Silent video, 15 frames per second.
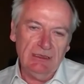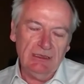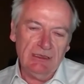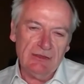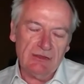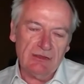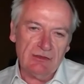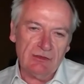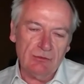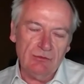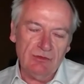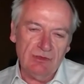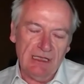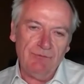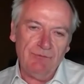is, do
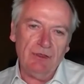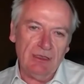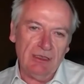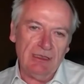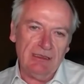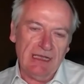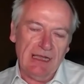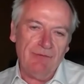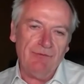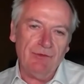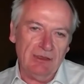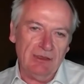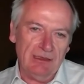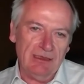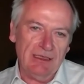never,
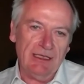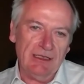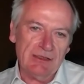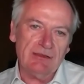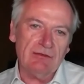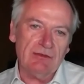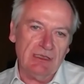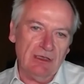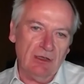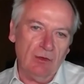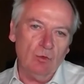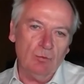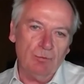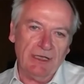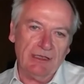ever let the
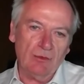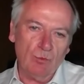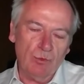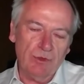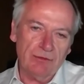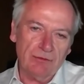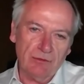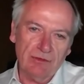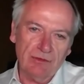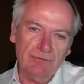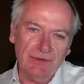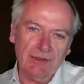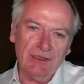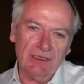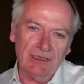old bank wither on the
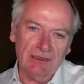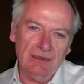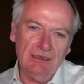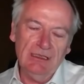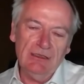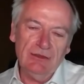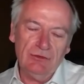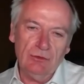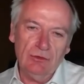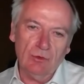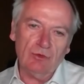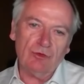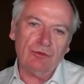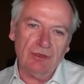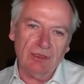vine. Do
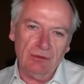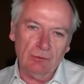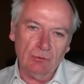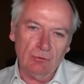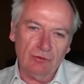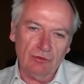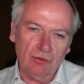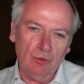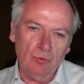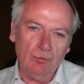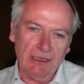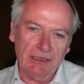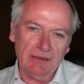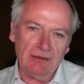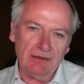not try and launch a new
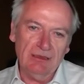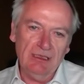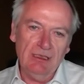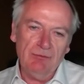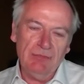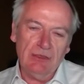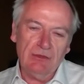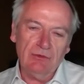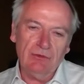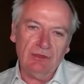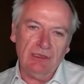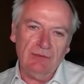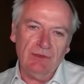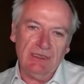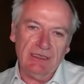bank, because
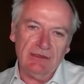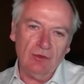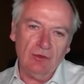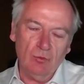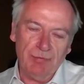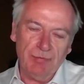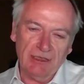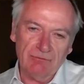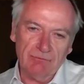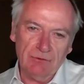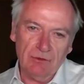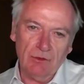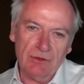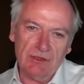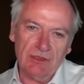if you let the old bank
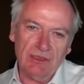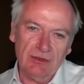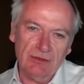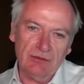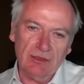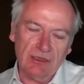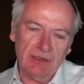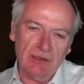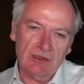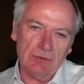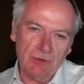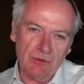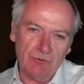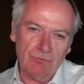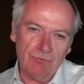rot, the
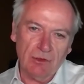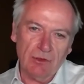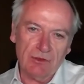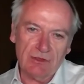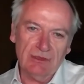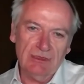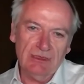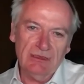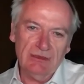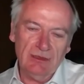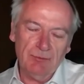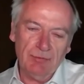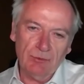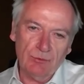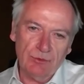customers rot, the
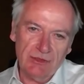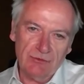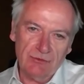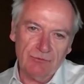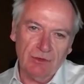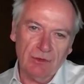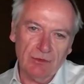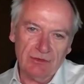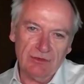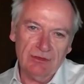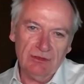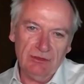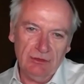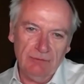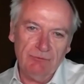employees rot.
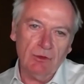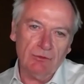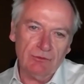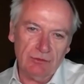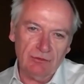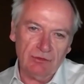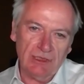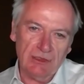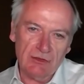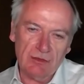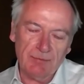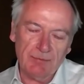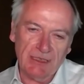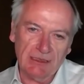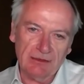You've got to change the
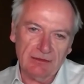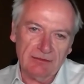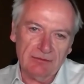bank.